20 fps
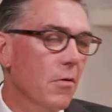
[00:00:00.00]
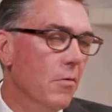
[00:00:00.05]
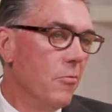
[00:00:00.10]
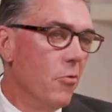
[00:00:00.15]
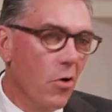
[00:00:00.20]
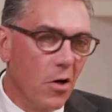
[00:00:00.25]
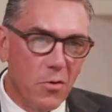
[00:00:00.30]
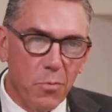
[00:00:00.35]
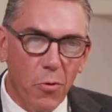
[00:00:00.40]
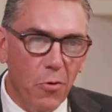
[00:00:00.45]

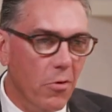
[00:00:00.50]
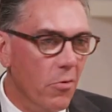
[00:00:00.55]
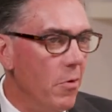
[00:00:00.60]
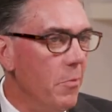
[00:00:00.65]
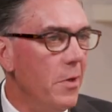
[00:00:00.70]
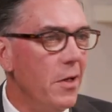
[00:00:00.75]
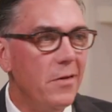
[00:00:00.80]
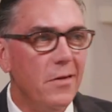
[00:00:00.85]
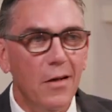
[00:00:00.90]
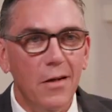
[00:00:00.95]
cross-border
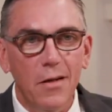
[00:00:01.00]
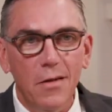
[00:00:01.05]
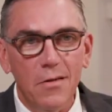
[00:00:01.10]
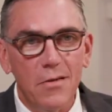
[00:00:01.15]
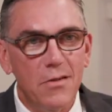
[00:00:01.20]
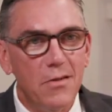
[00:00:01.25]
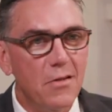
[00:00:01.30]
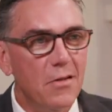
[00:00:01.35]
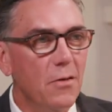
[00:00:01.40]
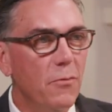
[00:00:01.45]

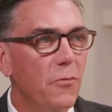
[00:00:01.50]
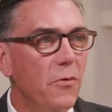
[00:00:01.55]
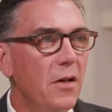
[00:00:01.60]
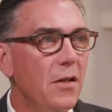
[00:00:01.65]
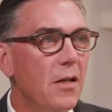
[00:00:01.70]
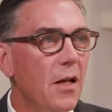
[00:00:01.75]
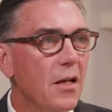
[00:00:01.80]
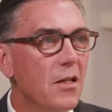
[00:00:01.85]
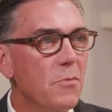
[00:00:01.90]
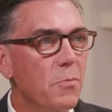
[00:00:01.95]
remittance, the
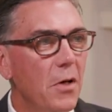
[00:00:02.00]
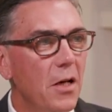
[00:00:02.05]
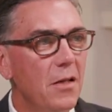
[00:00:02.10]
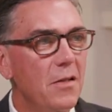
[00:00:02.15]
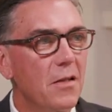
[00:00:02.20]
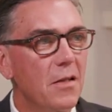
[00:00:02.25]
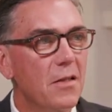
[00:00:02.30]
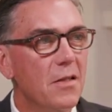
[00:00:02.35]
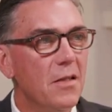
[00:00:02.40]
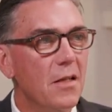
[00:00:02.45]
fintech
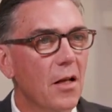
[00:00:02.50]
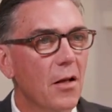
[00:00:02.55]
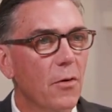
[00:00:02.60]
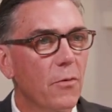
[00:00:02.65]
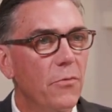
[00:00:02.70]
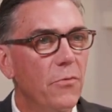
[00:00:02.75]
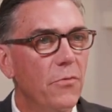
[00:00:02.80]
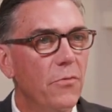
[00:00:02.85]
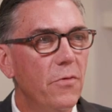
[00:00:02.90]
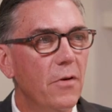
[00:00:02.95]
space itself?